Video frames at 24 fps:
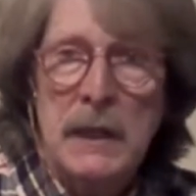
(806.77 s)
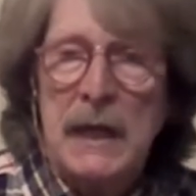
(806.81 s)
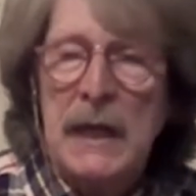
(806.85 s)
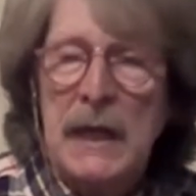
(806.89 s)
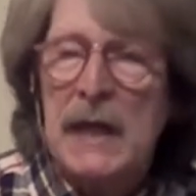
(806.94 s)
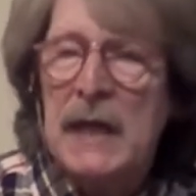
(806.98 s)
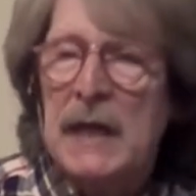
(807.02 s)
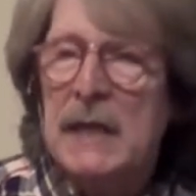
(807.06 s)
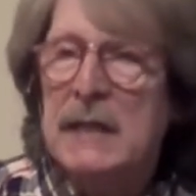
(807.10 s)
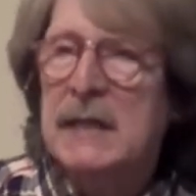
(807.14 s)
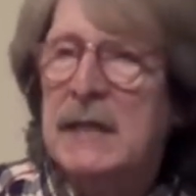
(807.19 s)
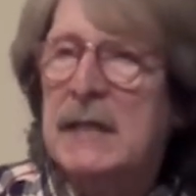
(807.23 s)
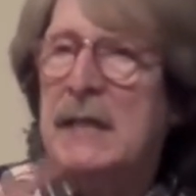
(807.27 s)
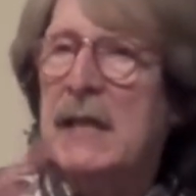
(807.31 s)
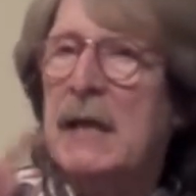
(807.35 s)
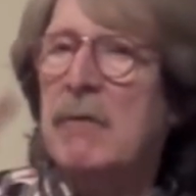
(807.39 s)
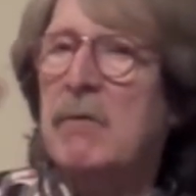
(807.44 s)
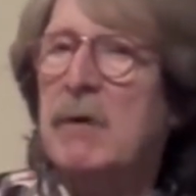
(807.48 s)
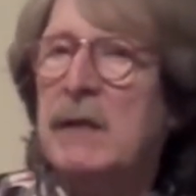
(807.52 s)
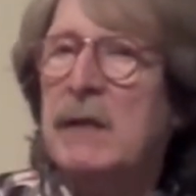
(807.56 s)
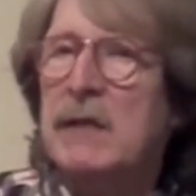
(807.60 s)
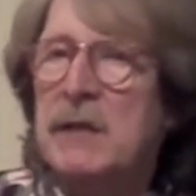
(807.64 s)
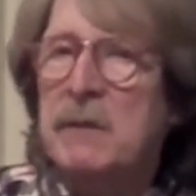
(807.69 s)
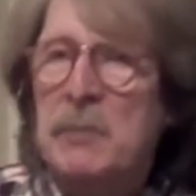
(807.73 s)
And then they
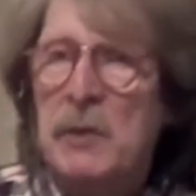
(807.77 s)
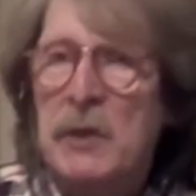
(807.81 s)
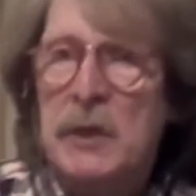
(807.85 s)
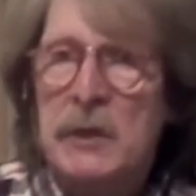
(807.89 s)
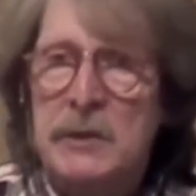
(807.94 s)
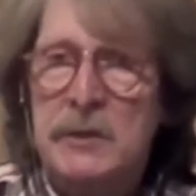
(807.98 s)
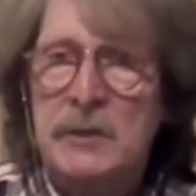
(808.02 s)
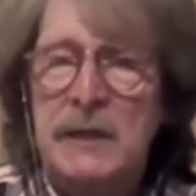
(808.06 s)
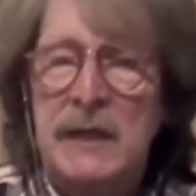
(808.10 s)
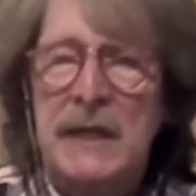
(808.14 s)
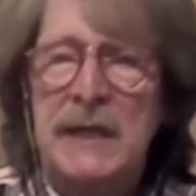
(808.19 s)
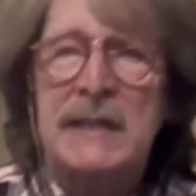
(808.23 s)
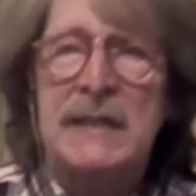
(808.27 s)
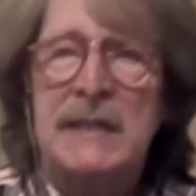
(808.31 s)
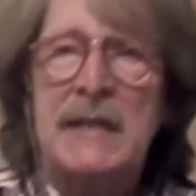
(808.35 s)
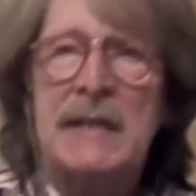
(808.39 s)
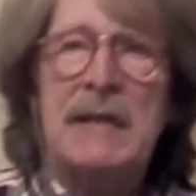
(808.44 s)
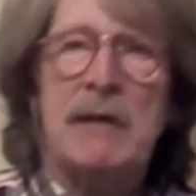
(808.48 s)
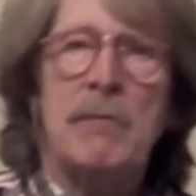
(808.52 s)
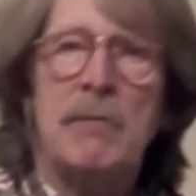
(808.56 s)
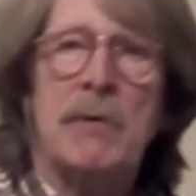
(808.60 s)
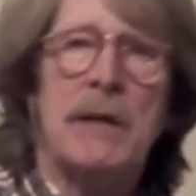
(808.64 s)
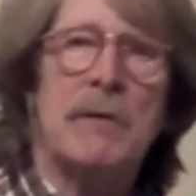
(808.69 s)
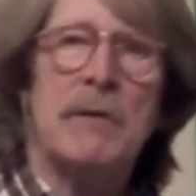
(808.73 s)
read their books. And then
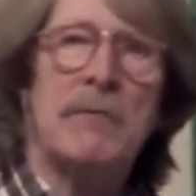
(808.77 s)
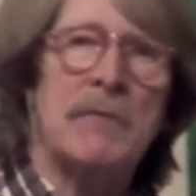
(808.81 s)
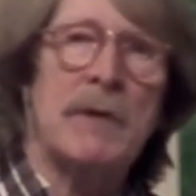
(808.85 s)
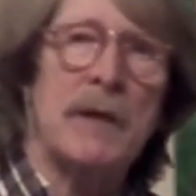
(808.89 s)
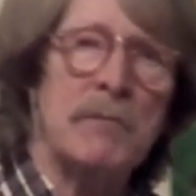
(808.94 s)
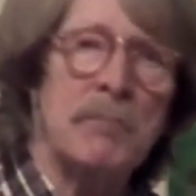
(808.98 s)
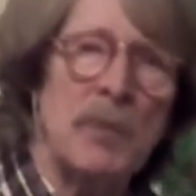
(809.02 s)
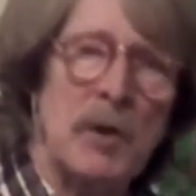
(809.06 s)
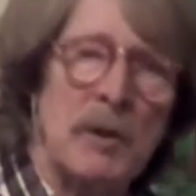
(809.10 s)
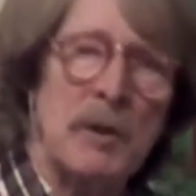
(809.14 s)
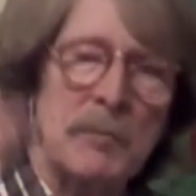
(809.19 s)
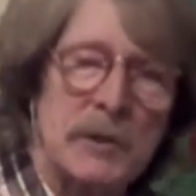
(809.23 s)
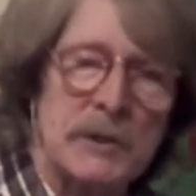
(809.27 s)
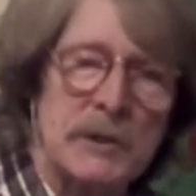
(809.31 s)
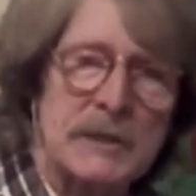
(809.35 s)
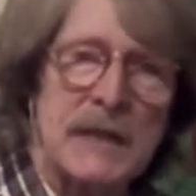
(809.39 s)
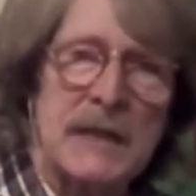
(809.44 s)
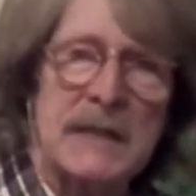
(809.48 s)
they went and read more books.